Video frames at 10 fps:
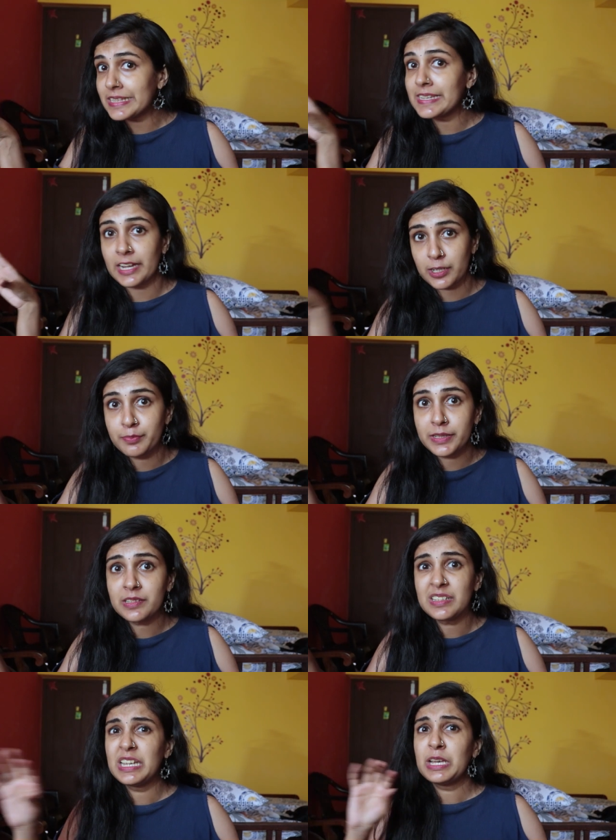recycle
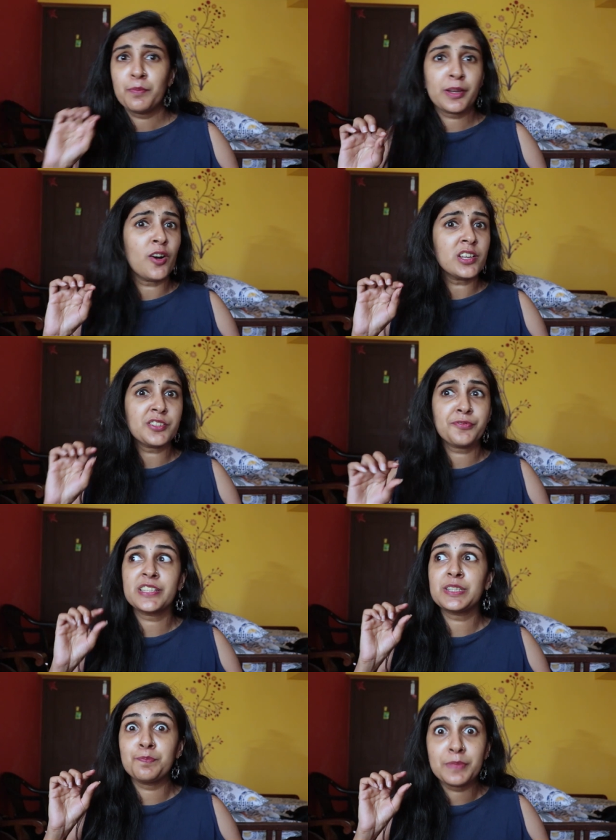bin because of
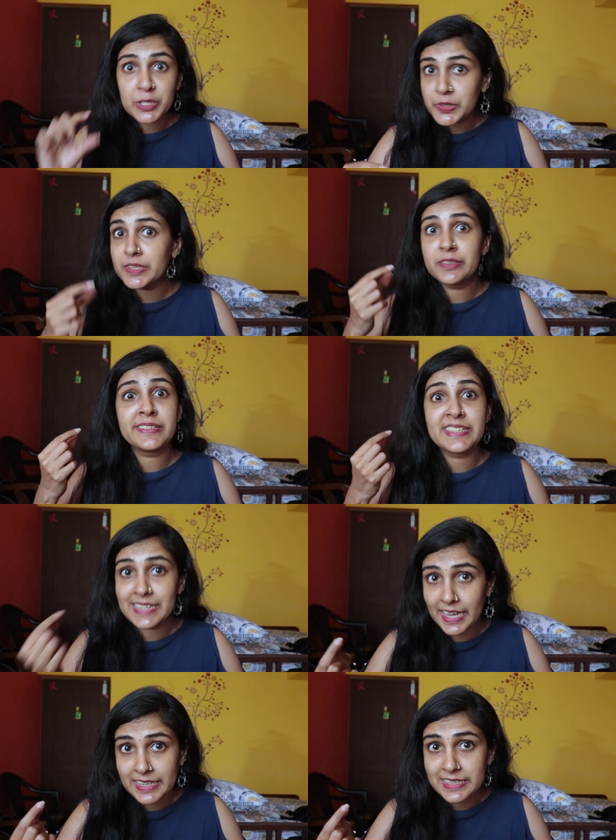its minuscule
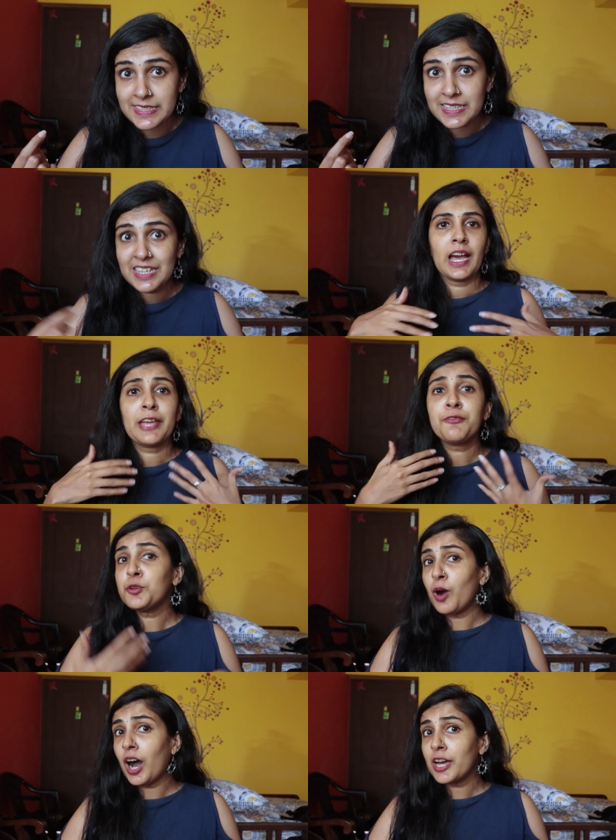size if
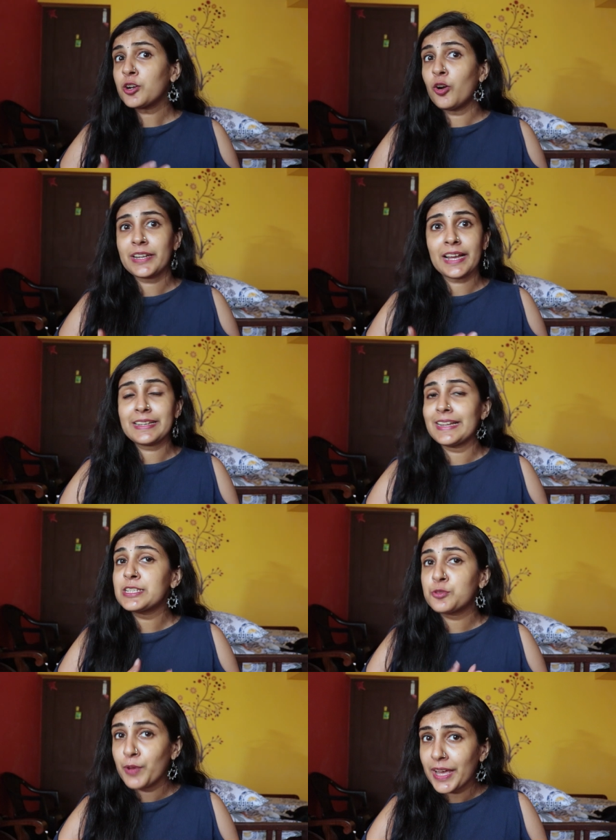you are a contact
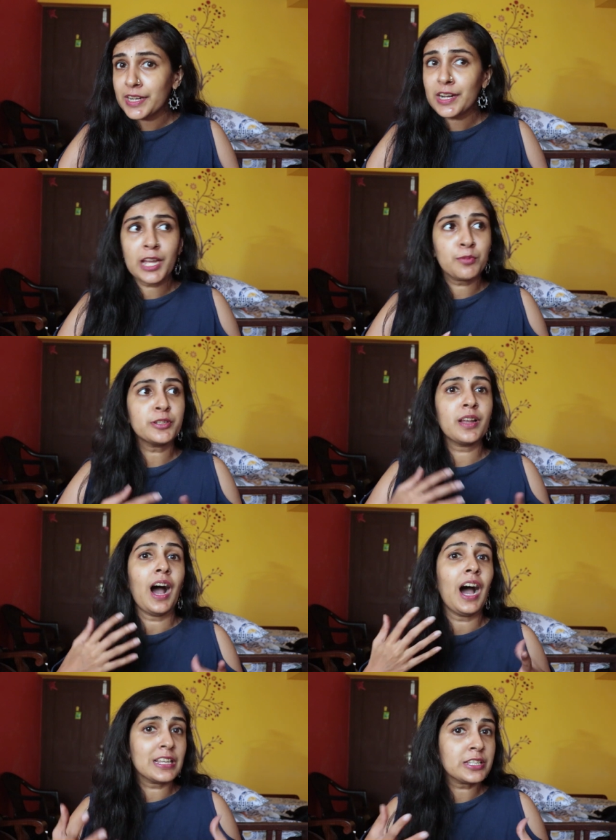lens wearer i would
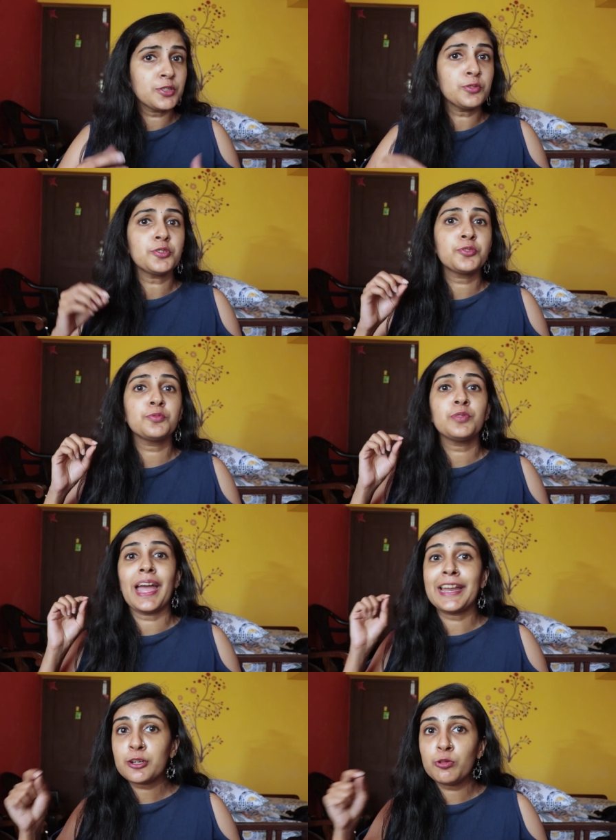ask you to
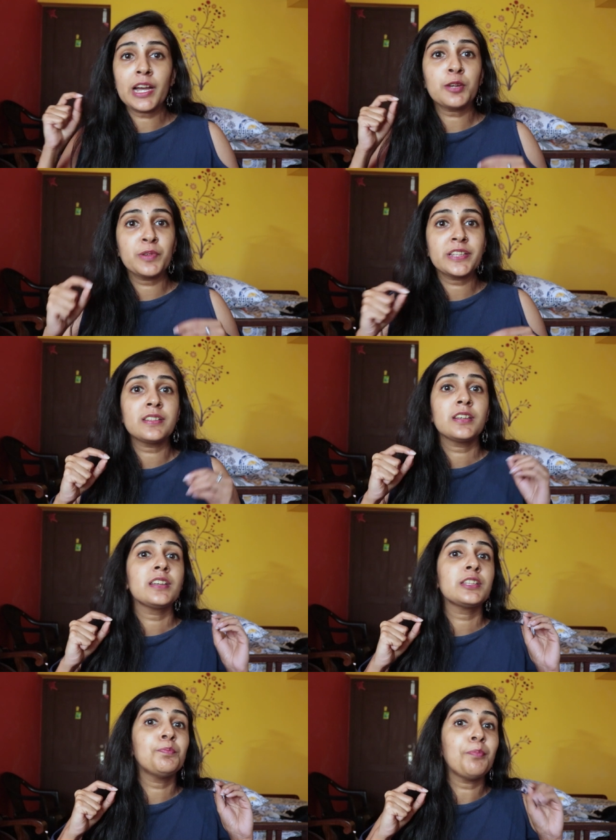inquire with
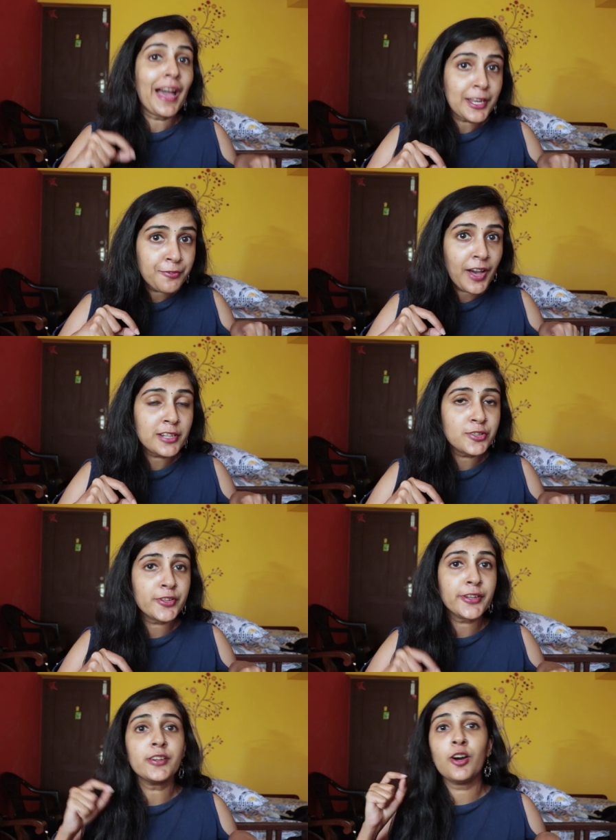the
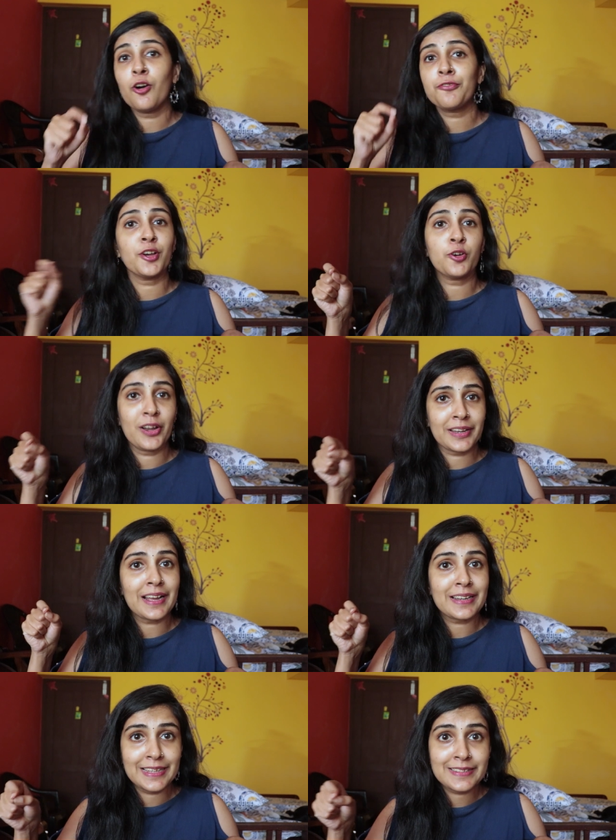manufacturer of your
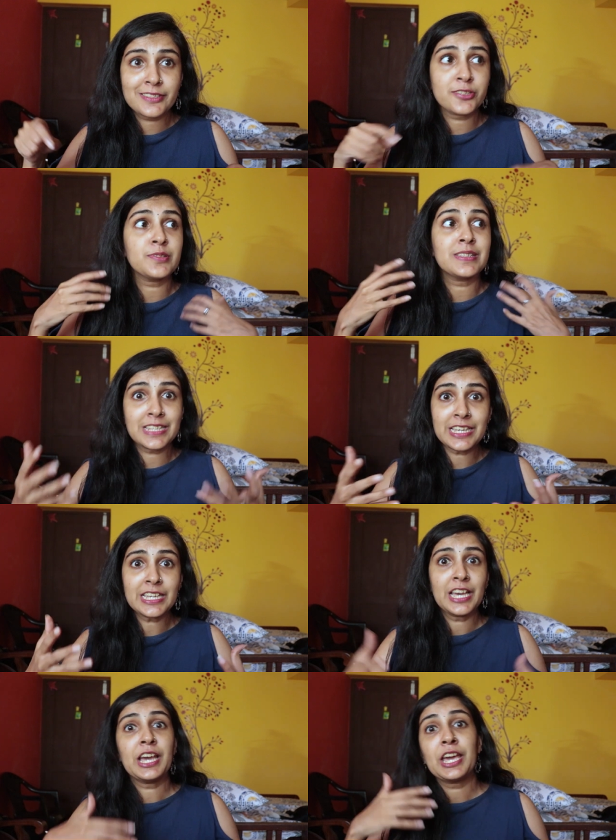contact lenses to
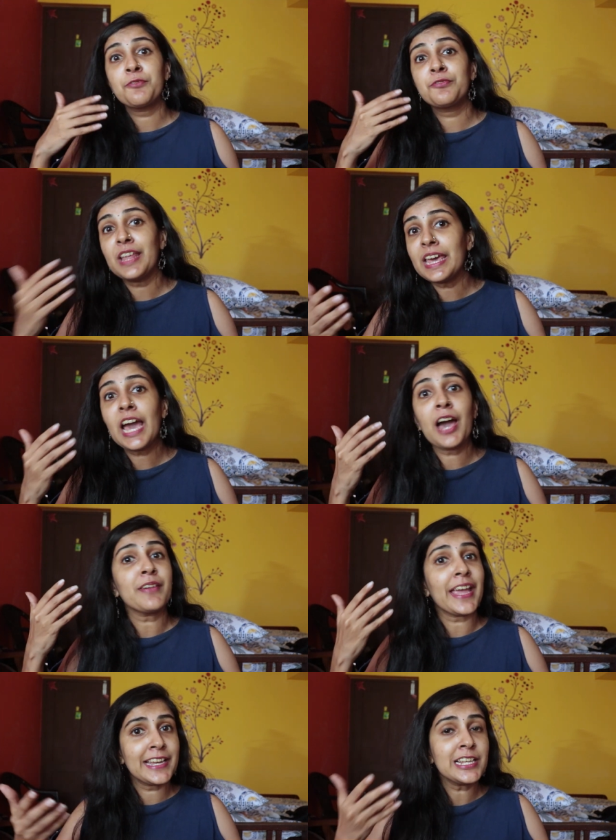see if they
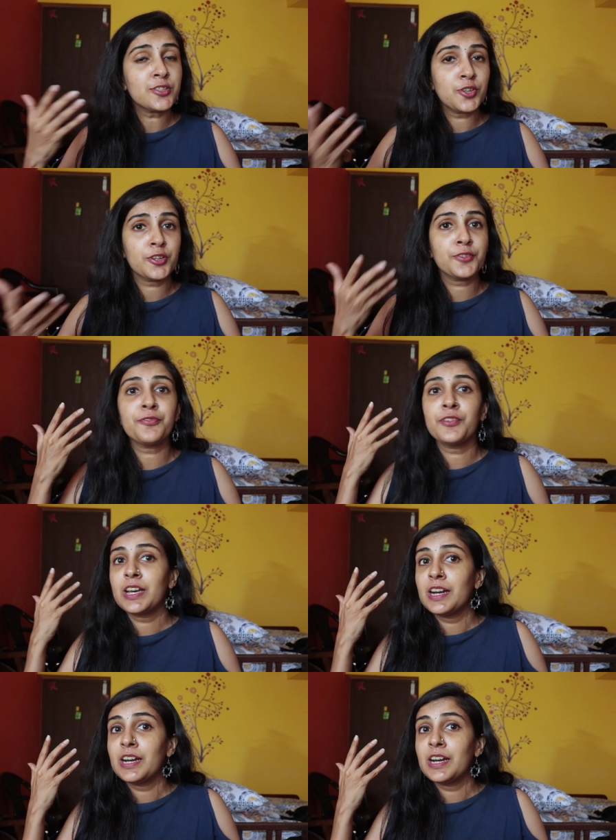have any sort of